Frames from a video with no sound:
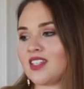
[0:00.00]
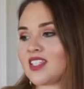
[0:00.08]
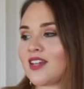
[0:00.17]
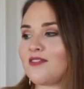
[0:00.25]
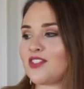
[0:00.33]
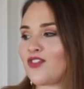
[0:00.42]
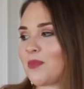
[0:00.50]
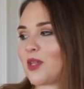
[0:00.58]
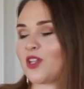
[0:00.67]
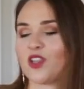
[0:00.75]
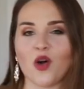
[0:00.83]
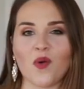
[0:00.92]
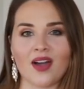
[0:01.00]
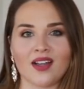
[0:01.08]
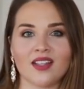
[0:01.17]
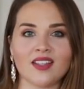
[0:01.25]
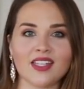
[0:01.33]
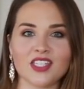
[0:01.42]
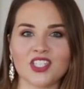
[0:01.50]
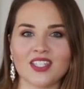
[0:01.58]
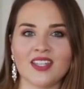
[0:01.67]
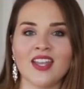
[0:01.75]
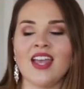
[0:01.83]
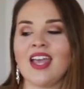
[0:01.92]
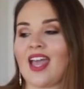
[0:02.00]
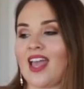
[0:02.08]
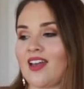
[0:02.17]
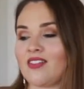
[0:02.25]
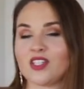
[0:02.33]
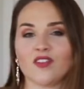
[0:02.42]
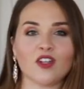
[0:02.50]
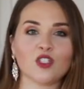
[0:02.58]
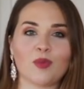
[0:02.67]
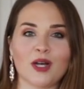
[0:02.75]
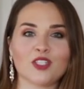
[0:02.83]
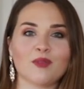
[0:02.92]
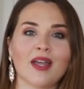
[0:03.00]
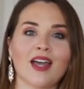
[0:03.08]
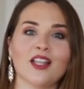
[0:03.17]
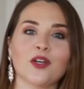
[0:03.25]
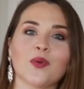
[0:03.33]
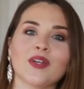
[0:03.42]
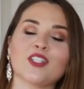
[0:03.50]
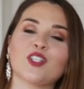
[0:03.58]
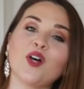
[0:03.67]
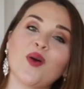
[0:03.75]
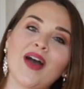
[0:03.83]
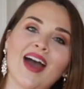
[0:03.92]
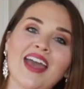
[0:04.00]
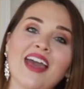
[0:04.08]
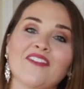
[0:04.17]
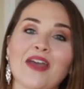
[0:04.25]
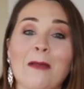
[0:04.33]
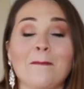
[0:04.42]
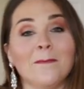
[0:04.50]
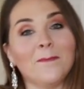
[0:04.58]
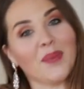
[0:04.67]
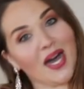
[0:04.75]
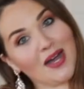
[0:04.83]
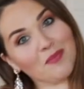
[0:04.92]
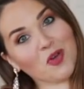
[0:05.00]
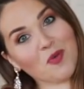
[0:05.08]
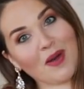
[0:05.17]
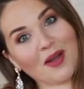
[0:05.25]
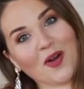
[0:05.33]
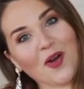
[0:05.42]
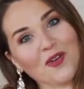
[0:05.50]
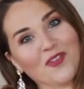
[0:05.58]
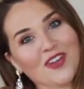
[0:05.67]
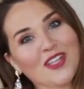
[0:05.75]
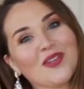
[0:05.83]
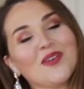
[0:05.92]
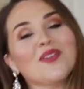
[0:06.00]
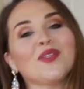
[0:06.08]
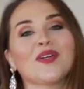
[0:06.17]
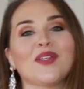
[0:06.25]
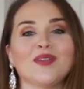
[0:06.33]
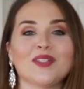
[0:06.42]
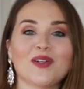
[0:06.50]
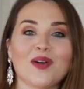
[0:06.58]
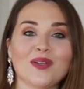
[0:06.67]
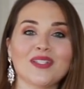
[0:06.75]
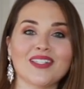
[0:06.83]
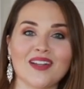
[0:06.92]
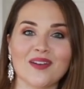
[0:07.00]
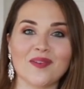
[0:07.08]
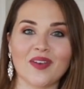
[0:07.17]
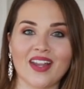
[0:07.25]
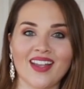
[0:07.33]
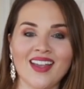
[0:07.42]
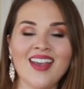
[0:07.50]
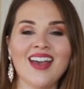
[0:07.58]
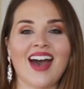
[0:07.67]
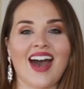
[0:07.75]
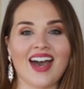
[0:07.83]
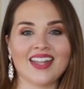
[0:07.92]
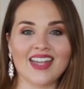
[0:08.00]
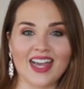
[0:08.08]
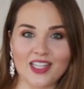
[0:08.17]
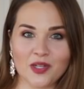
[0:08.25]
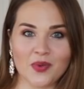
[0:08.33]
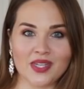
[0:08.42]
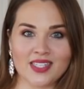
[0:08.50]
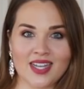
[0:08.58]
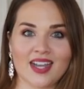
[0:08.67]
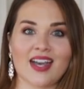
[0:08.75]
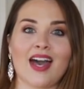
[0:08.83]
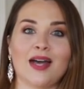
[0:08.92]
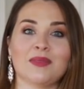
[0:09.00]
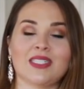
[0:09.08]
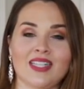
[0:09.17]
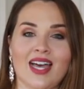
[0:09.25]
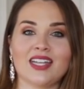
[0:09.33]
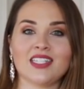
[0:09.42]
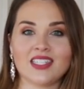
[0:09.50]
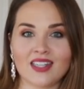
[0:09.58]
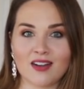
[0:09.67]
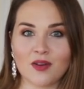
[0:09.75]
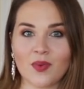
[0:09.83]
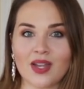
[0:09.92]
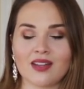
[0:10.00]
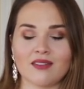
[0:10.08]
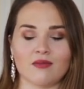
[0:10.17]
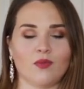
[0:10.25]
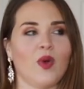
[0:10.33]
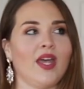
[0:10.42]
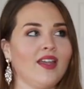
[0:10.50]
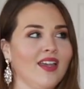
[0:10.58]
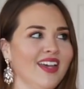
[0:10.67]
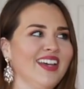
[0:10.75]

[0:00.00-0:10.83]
This stuff is from the Glow On Collection, and this video is sponsored by Eloquii, so I have a bomb coupon code for you. You can use the code SarahRay on Eloquii.com/SarahRay.